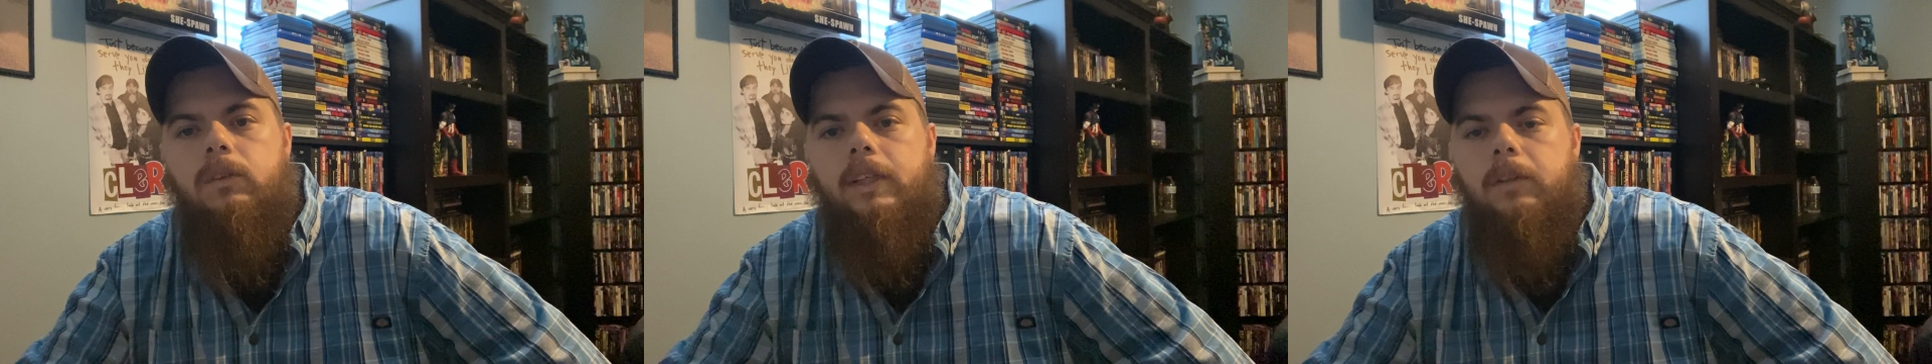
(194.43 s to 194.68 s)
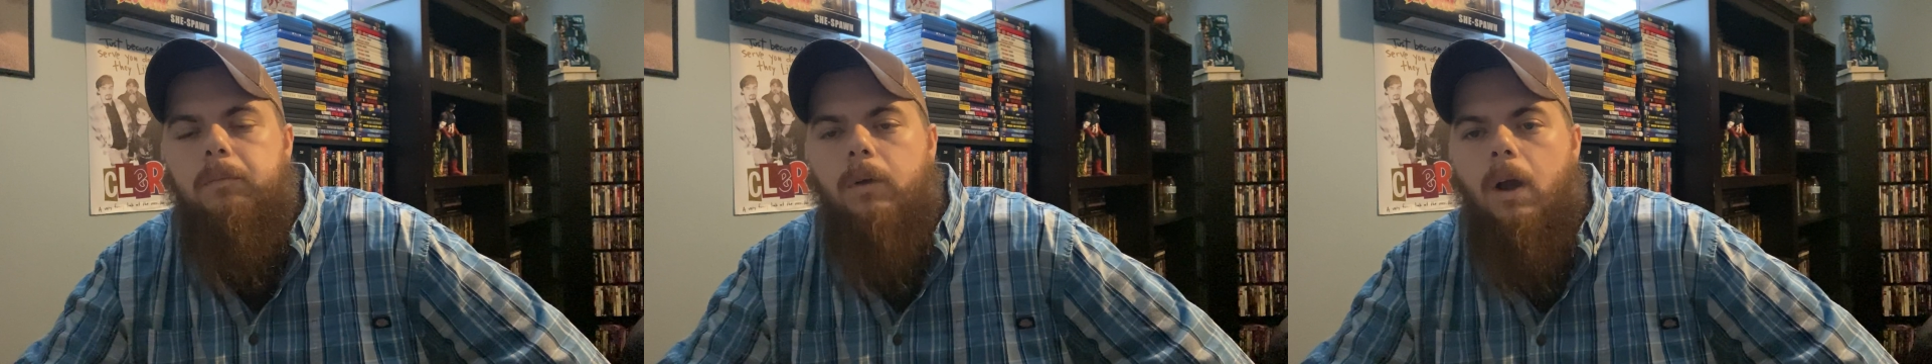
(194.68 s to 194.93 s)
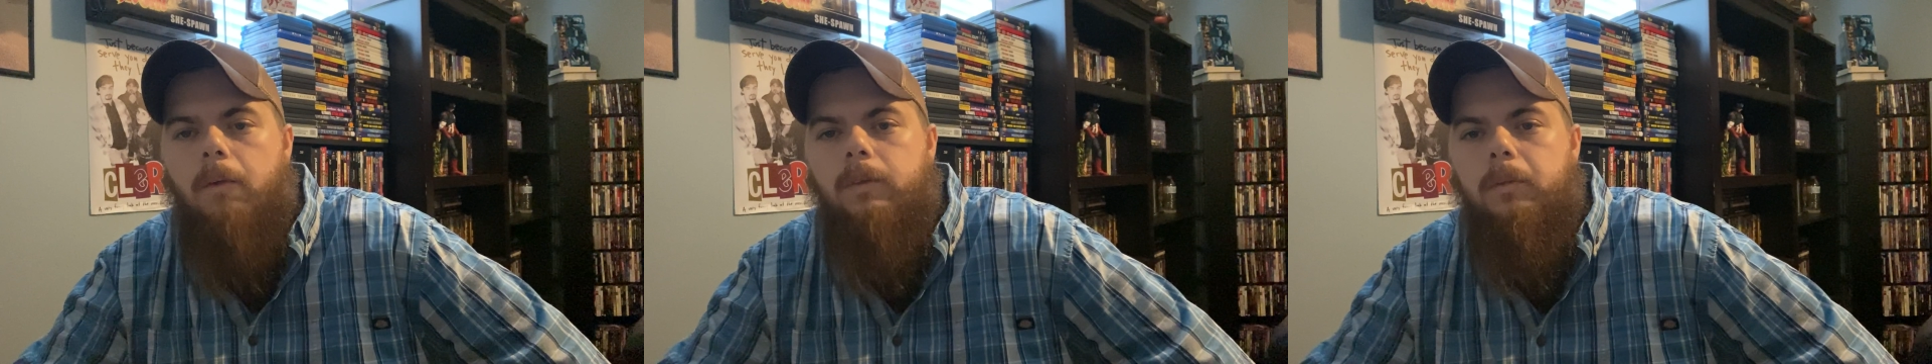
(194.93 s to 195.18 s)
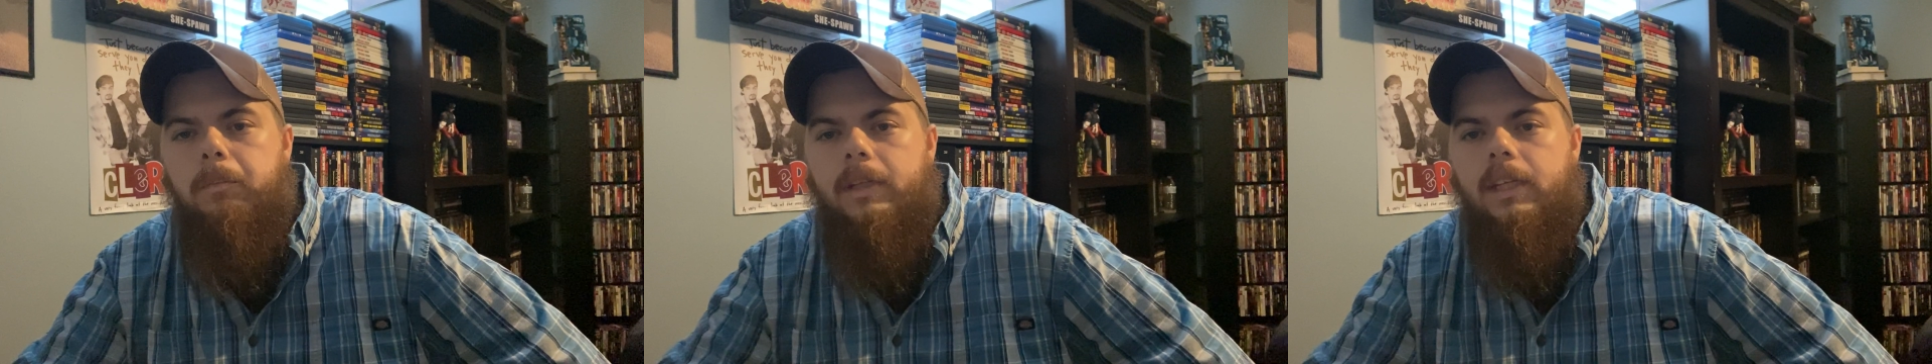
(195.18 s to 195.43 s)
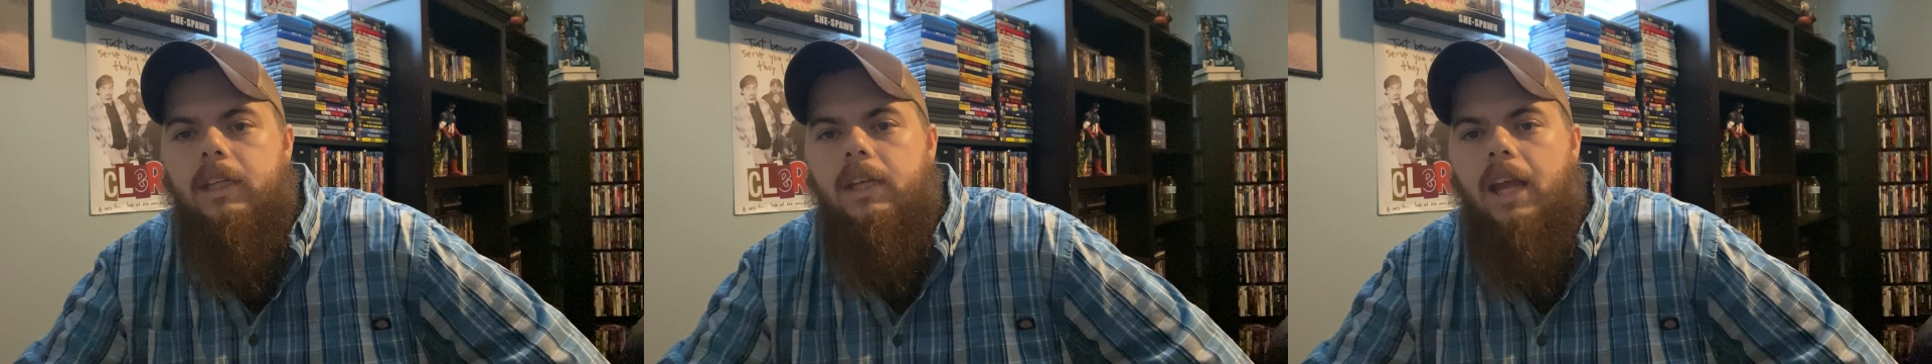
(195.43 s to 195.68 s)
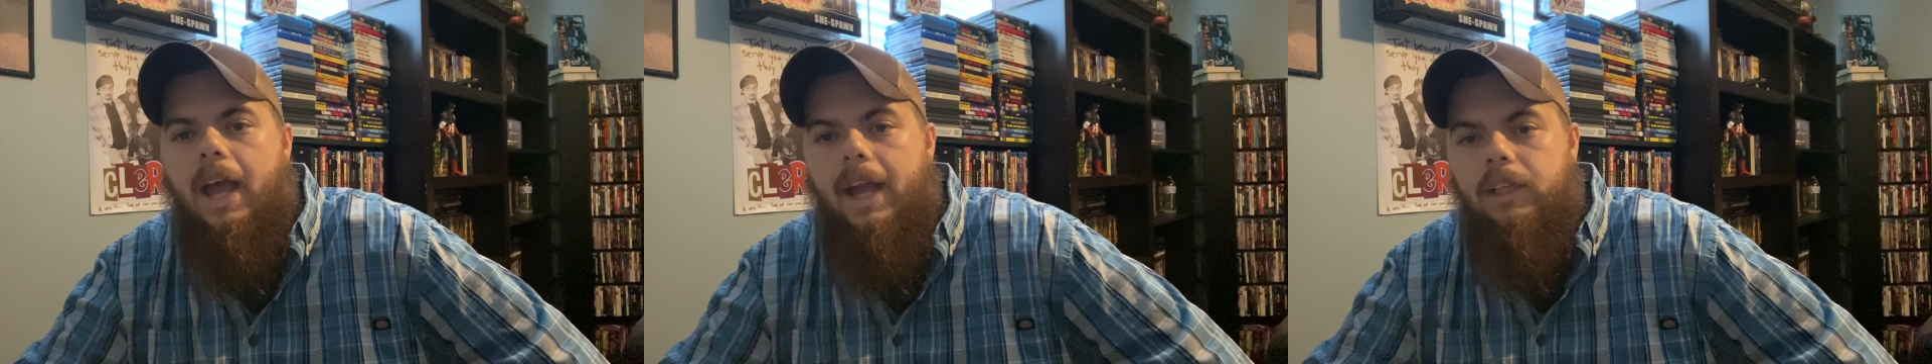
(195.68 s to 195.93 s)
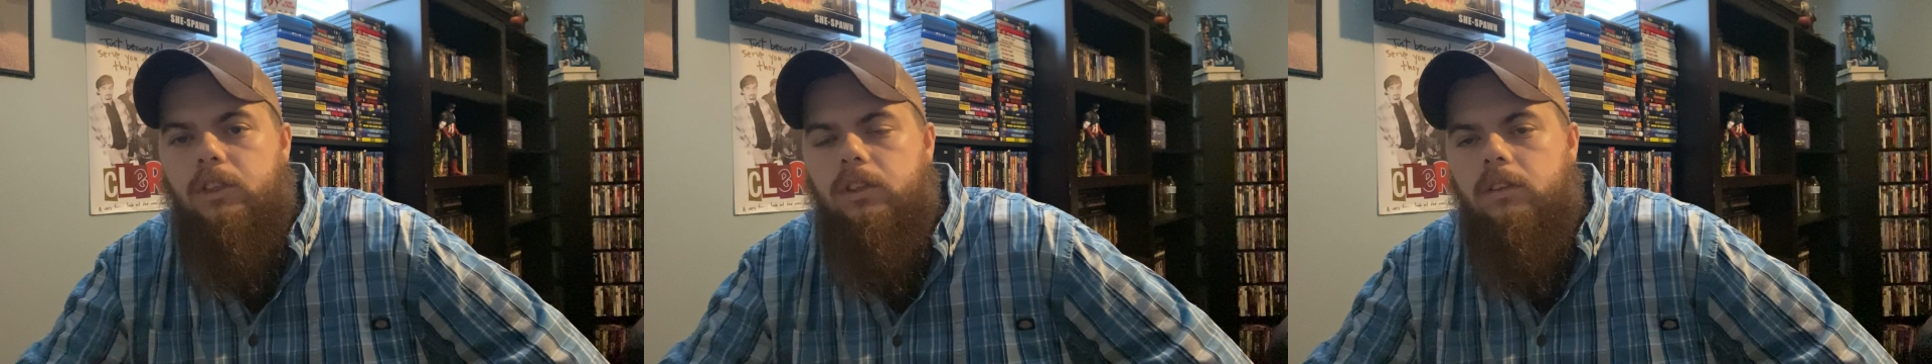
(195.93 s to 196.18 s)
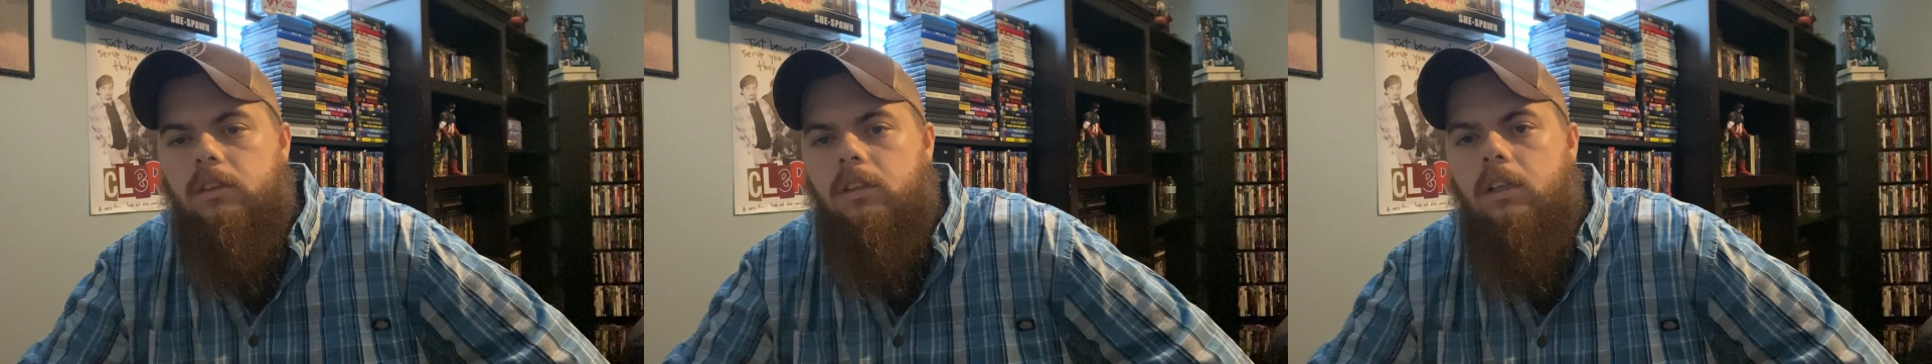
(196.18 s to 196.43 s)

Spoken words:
it'd probably be action.